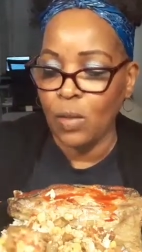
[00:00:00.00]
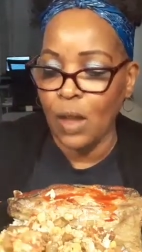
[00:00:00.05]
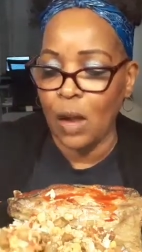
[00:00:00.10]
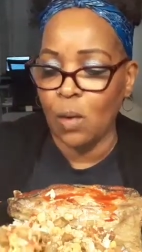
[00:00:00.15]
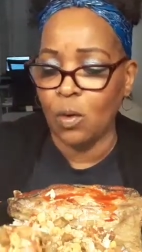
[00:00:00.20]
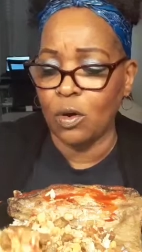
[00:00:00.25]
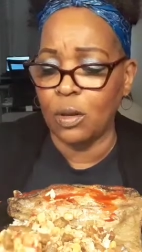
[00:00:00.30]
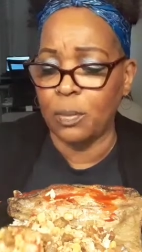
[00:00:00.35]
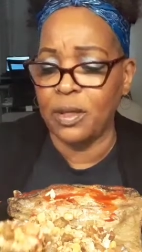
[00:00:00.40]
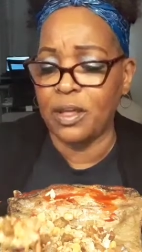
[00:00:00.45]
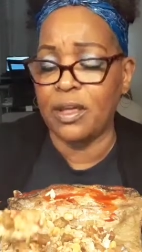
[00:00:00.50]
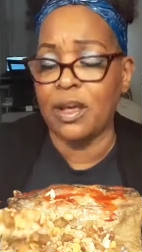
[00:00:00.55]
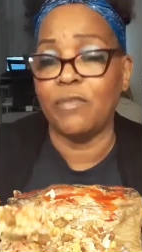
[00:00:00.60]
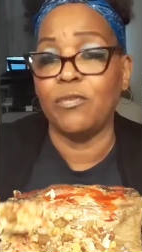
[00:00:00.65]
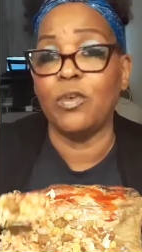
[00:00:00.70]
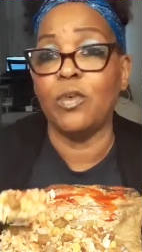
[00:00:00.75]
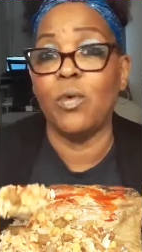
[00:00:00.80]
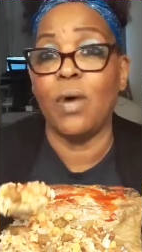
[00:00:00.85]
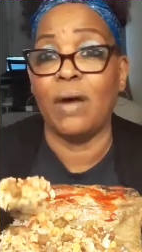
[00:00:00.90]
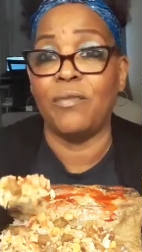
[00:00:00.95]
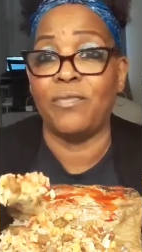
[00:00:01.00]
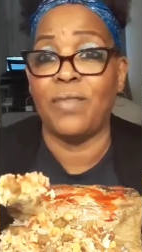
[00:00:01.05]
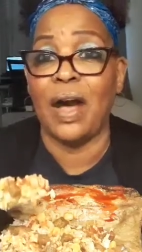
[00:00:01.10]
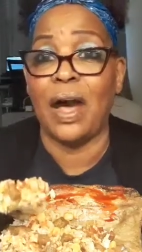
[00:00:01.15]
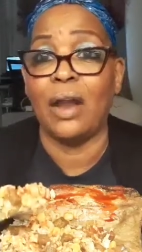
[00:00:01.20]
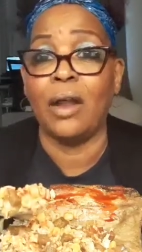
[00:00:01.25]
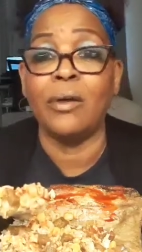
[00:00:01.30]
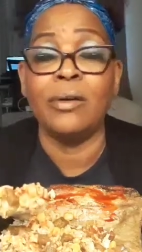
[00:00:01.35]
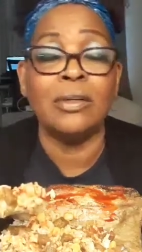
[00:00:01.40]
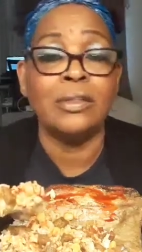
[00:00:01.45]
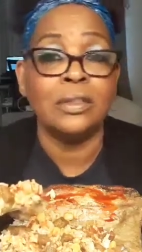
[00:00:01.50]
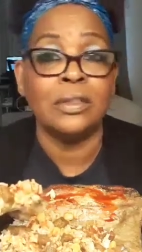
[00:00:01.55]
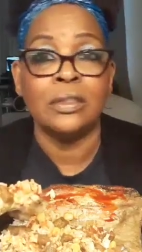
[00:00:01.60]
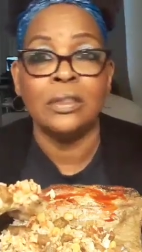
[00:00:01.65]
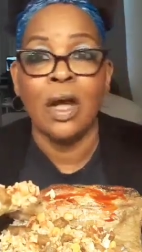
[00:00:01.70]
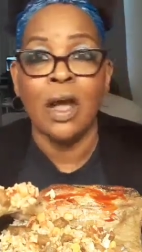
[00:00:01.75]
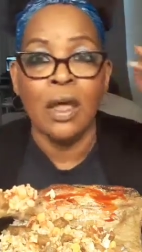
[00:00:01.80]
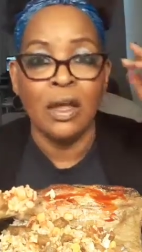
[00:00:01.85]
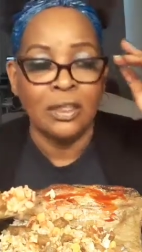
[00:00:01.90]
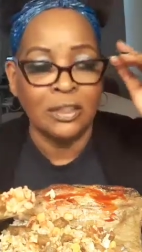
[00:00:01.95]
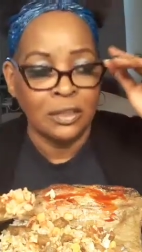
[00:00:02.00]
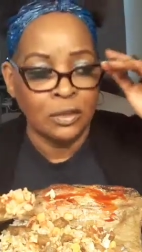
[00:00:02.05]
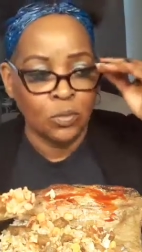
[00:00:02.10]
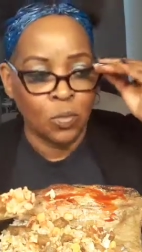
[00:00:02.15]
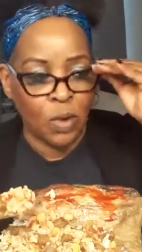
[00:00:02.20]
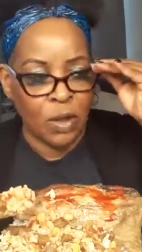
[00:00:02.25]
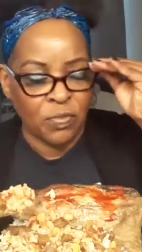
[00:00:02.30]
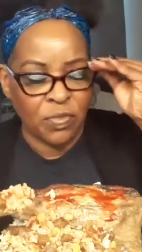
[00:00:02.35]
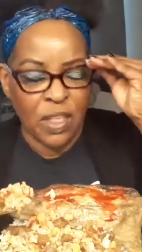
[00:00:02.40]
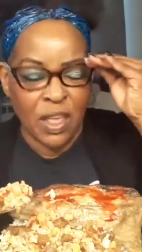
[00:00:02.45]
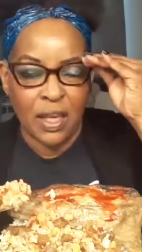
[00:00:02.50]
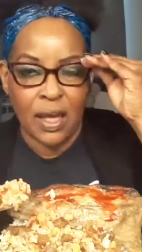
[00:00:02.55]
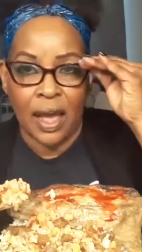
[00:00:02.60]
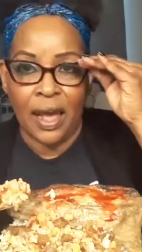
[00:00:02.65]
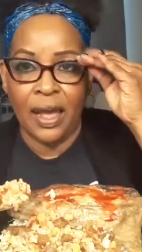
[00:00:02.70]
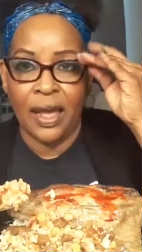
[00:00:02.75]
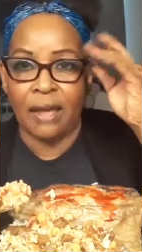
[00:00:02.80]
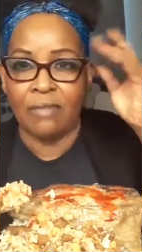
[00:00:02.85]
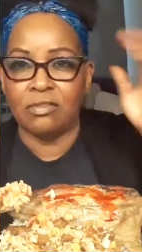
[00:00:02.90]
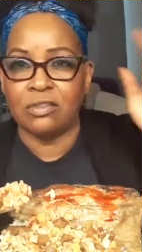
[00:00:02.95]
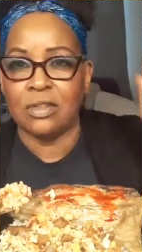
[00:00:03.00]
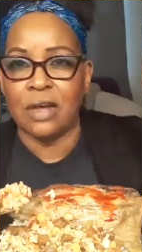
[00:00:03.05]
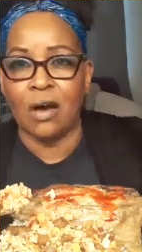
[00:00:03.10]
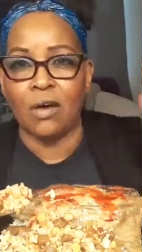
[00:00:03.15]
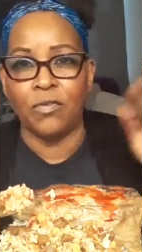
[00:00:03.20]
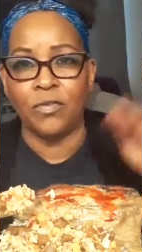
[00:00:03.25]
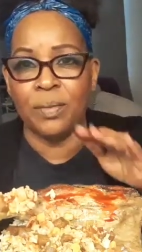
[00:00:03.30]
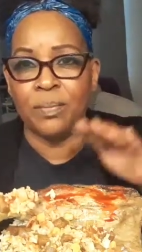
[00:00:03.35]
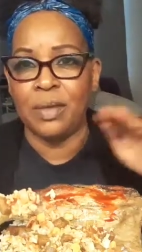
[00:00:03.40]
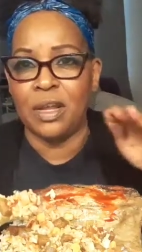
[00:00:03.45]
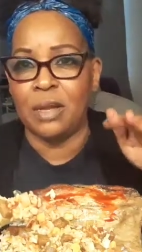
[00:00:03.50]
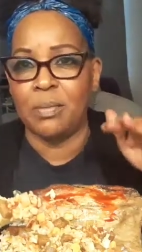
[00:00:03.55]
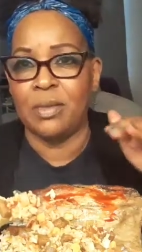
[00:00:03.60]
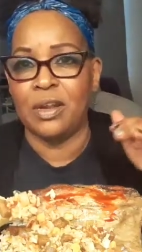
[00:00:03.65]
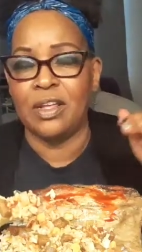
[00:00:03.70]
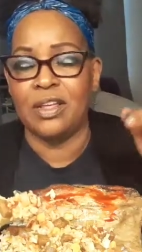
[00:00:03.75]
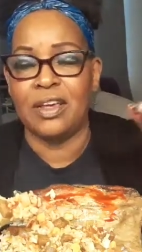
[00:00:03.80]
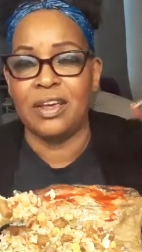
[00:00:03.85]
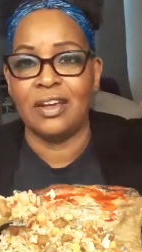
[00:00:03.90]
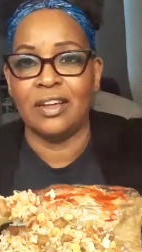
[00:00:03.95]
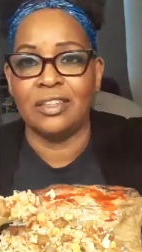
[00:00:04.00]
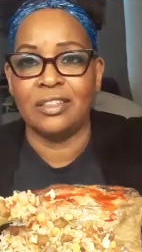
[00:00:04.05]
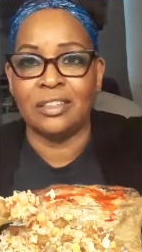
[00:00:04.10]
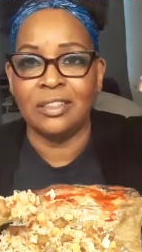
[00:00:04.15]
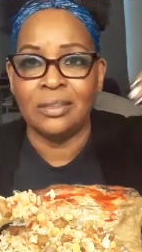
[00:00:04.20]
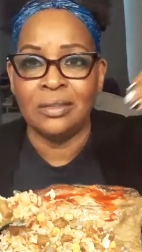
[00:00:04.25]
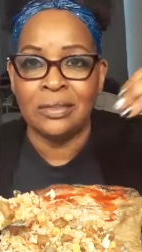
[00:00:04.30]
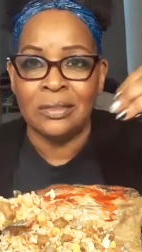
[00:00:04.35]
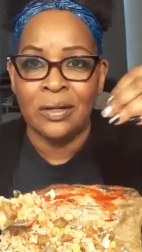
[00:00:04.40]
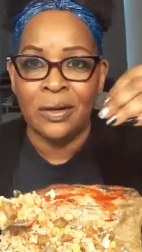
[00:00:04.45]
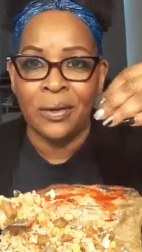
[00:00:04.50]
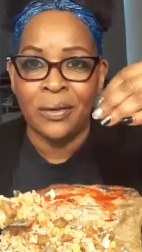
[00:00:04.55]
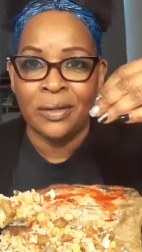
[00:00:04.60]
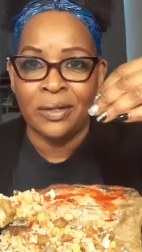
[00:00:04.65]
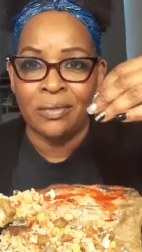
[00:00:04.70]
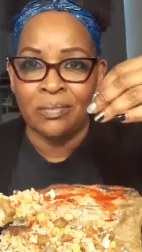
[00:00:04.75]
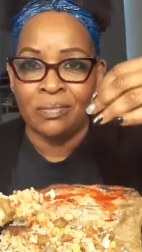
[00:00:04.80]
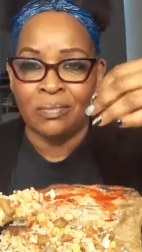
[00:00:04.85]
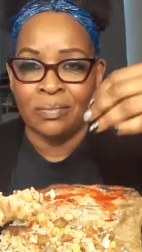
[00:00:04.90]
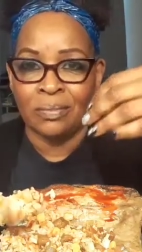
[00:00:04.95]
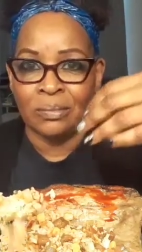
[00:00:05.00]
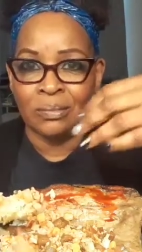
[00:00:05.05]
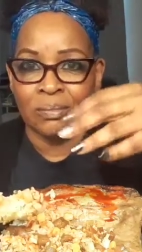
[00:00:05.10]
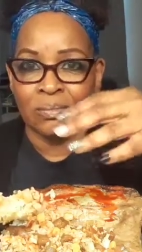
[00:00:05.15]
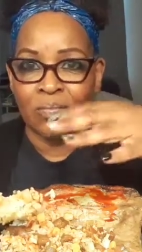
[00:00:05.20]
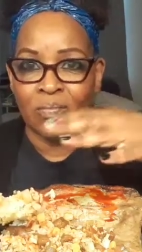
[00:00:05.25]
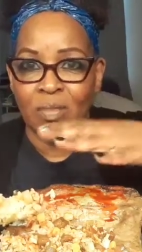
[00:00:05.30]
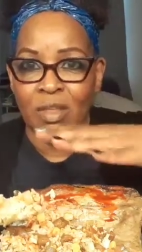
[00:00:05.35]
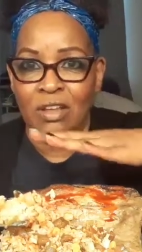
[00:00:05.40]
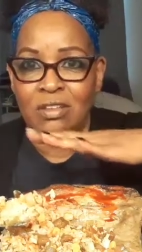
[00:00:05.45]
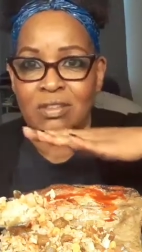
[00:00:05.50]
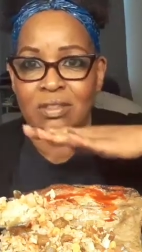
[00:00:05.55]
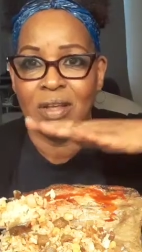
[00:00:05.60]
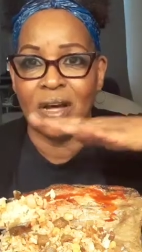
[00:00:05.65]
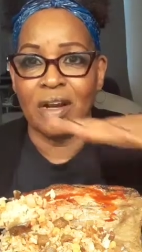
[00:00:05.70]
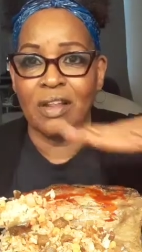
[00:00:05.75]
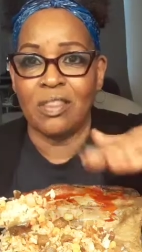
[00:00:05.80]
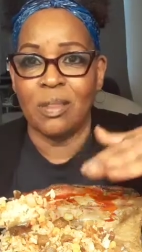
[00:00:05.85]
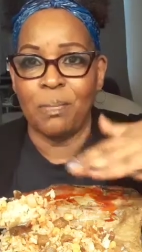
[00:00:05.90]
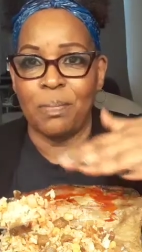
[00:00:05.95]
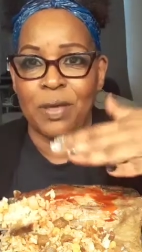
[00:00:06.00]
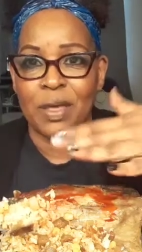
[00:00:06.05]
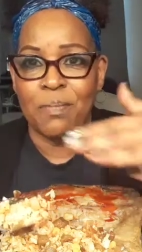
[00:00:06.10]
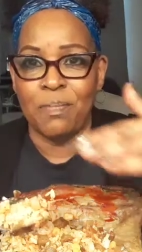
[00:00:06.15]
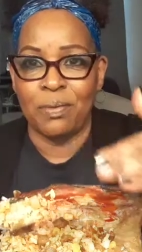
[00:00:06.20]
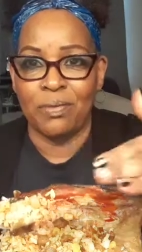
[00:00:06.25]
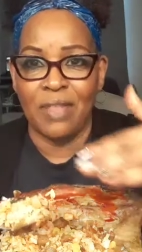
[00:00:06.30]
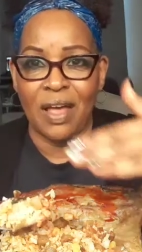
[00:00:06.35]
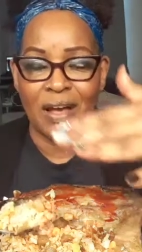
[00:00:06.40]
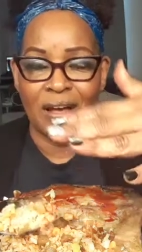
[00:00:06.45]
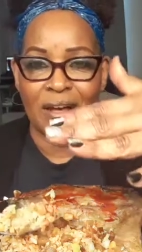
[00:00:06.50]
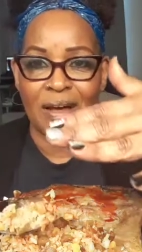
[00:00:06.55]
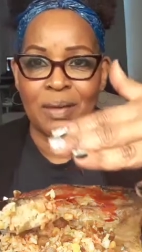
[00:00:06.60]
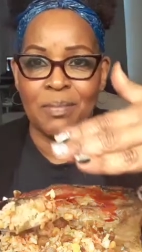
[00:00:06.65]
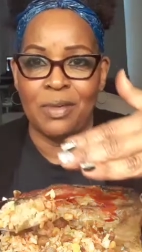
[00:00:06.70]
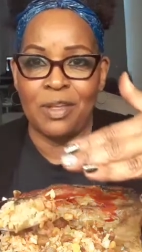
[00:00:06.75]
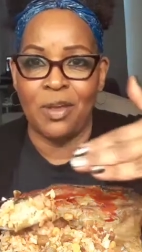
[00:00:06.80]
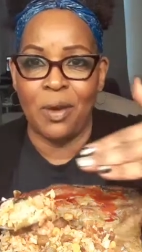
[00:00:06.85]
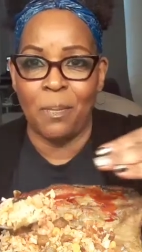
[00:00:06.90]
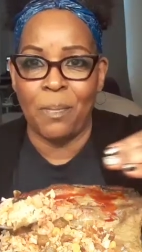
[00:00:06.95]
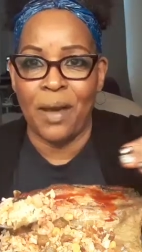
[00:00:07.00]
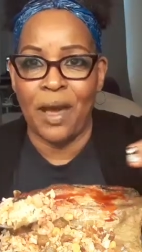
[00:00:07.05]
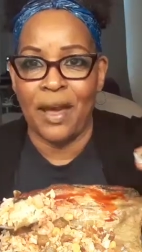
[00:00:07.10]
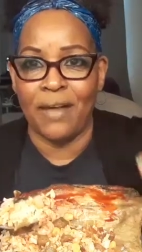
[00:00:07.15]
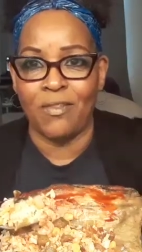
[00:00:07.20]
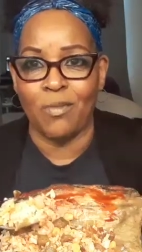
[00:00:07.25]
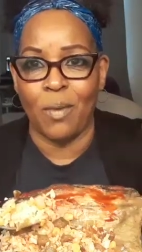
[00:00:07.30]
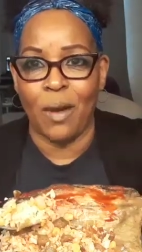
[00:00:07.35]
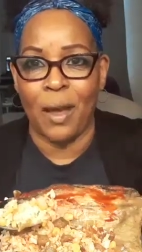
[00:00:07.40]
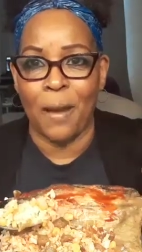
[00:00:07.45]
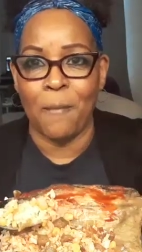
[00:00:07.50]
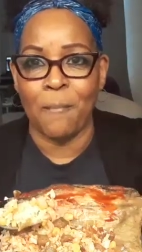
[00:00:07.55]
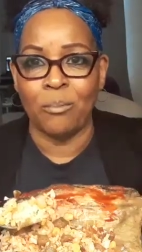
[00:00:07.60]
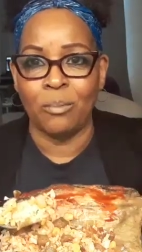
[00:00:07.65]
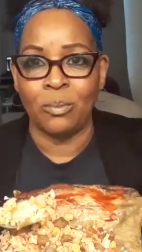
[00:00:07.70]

I want to be careful who I follow. One thing I have taught for many, many years, study the people that come in your pathway.